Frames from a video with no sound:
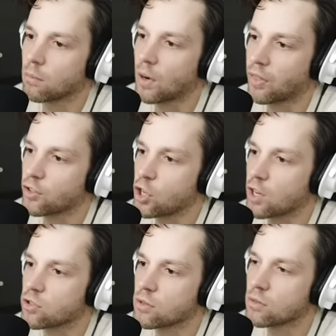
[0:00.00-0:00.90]
Nothing
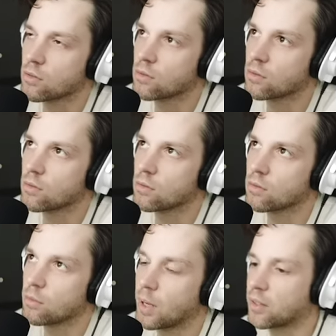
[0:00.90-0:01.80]
changed.
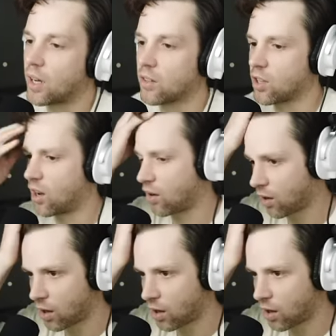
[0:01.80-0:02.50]
Best I can tell.